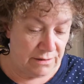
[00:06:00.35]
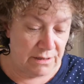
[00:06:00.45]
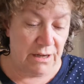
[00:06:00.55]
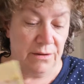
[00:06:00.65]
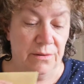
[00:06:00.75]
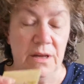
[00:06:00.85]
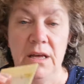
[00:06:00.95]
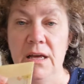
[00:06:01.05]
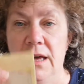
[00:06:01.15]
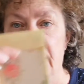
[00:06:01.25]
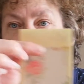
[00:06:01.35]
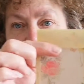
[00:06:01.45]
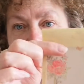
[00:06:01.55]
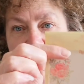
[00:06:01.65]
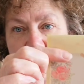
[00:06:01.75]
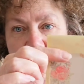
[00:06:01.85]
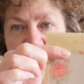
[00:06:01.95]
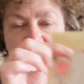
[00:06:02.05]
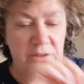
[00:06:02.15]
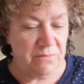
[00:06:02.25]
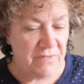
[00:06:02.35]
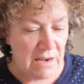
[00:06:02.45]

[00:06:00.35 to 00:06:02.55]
So I've found some